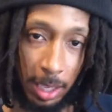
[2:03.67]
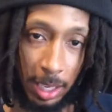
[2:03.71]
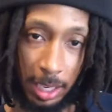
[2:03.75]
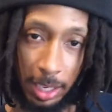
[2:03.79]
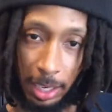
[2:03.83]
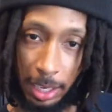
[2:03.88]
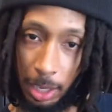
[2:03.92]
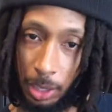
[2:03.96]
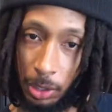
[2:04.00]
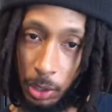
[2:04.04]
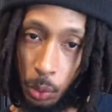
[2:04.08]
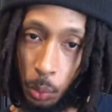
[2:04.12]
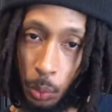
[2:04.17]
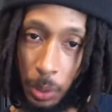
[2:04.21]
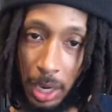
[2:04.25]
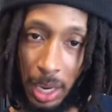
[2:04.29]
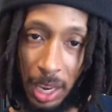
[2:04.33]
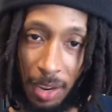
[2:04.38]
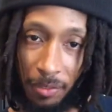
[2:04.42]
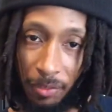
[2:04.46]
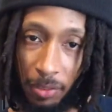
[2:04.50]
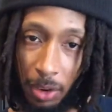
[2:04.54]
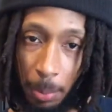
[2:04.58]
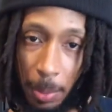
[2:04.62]
deals with
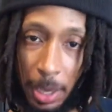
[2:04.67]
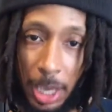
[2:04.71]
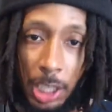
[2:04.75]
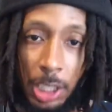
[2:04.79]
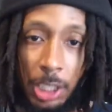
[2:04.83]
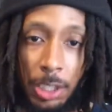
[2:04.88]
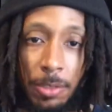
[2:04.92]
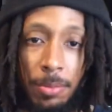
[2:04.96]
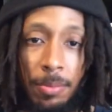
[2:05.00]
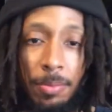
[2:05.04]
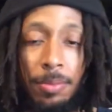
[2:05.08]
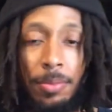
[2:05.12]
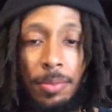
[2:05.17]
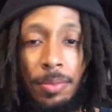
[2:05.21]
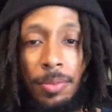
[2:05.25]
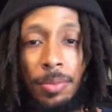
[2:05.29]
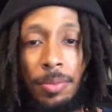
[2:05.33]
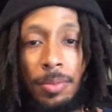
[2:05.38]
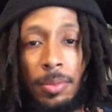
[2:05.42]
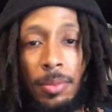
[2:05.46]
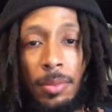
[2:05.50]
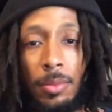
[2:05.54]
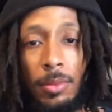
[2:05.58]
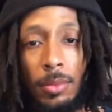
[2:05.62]
inflammation,
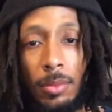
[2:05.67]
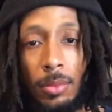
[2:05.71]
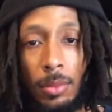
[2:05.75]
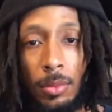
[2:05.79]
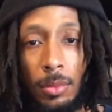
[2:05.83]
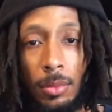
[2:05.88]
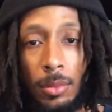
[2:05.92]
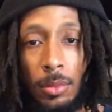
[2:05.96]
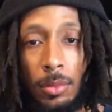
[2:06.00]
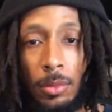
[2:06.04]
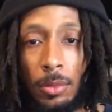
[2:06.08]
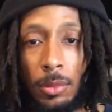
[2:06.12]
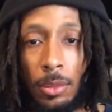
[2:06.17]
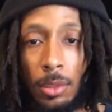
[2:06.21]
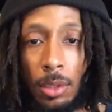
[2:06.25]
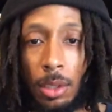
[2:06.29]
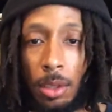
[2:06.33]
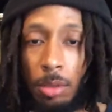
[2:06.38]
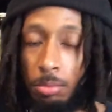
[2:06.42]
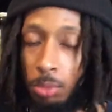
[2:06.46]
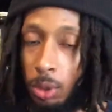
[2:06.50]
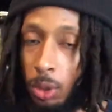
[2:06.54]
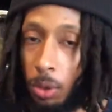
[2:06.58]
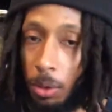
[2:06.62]

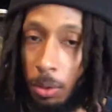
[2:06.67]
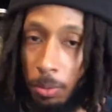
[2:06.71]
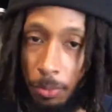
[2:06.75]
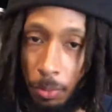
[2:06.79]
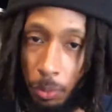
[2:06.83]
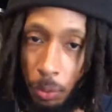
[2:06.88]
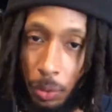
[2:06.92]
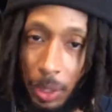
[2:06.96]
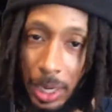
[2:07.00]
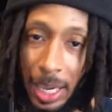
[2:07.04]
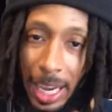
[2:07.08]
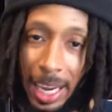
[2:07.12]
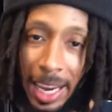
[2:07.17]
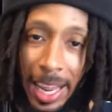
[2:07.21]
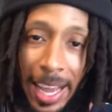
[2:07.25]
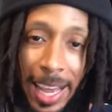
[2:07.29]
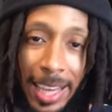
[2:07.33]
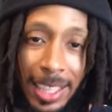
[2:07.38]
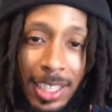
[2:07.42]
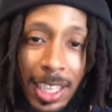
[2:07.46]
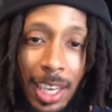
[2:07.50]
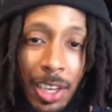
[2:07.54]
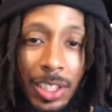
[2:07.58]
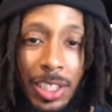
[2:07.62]
but we got to
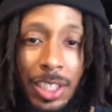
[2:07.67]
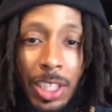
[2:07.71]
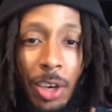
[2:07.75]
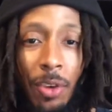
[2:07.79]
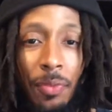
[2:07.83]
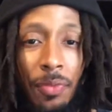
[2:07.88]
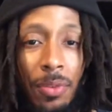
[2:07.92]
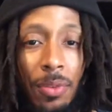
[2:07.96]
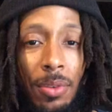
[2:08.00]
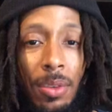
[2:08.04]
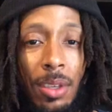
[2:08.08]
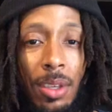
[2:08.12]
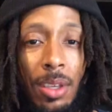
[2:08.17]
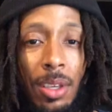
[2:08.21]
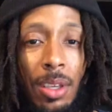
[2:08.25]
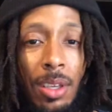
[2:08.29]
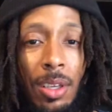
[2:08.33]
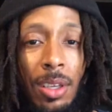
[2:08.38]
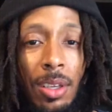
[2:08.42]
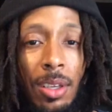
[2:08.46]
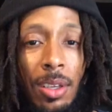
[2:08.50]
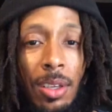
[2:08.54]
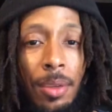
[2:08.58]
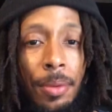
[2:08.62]
ask ourselves,
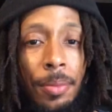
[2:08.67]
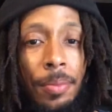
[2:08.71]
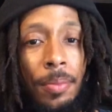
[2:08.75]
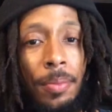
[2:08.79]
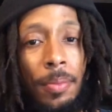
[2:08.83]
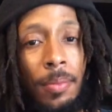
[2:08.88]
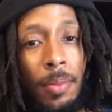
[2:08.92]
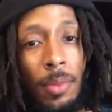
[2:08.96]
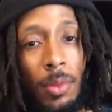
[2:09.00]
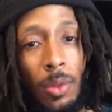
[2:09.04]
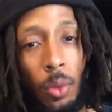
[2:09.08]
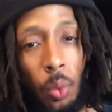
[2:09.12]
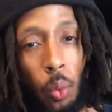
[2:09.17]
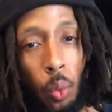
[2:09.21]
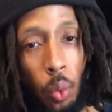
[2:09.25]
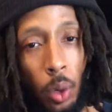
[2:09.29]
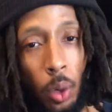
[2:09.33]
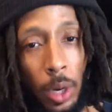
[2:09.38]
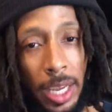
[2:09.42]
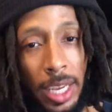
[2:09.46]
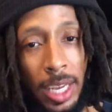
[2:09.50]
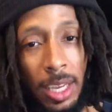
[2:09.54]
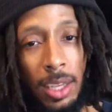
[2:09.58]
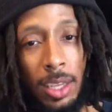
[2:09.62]

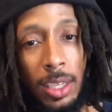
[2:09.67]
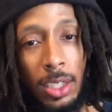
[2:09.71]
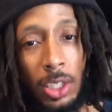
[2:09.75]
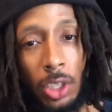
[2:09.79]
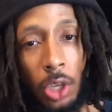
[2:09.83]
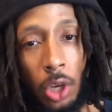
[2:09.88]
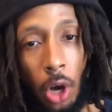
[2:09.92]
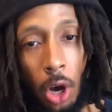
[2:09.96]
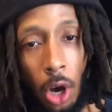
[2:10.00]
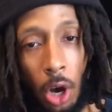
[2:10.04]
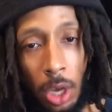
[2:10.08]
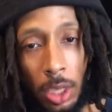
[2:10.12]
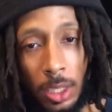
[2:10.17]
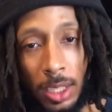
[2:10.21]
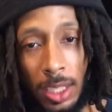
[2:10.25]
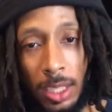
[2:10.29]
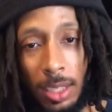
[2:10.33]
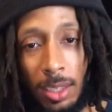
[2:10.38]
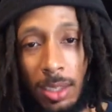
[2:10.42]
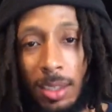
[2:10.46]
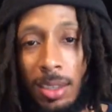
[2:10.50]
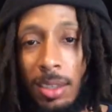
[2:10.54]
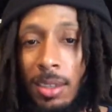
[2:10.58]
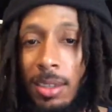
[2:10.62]
what is causing
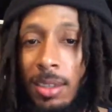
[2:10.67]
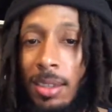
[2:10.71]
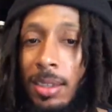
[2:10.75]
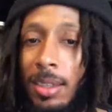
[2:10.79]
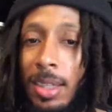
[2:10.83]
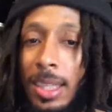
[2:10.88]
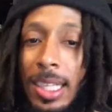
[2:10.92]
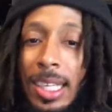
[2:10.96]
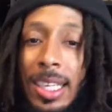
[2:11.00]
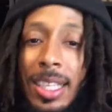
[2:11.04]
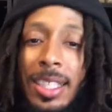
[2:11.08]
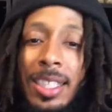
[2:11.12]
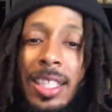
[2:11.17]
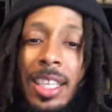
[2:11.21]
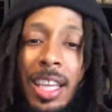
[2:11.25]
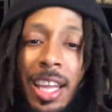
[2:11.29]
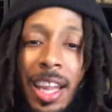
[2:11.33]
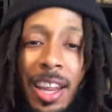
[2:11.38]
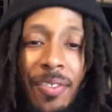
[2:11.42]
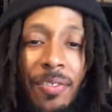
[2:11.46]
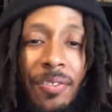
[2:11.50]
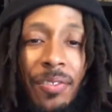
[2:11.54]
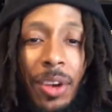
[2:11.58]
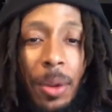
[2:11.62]
this
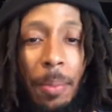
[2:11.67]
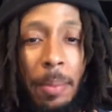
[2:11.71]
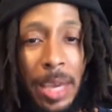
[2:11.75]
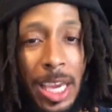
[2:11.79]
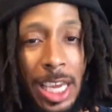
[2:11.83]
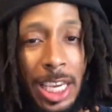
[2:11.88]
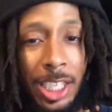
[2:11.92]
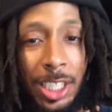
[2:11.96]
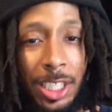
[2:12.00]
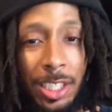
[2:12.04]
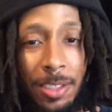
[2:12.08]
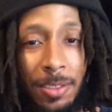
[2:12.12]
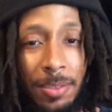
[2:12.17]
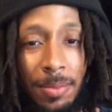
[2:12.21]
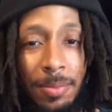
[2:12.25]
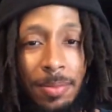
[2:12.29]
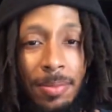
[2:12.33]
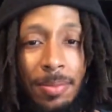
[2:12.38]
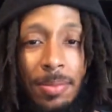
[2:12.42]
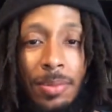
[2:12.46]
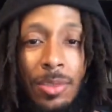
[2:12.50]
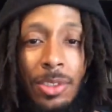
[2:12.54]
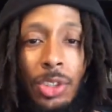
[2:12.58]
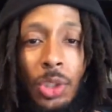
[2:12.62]
inflammation
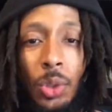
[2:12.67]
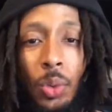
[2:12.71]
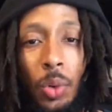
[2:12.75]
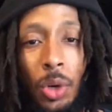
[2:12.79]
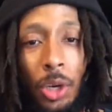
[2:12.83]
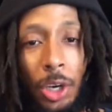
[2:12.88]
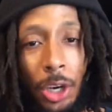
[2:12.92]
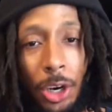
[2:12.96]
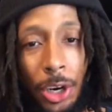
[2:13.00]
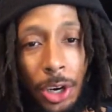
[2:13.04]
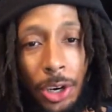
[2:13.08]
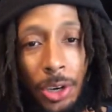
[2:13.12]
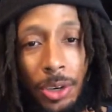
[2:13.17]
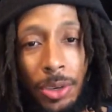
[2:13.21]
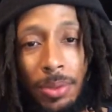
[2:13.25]
to occur?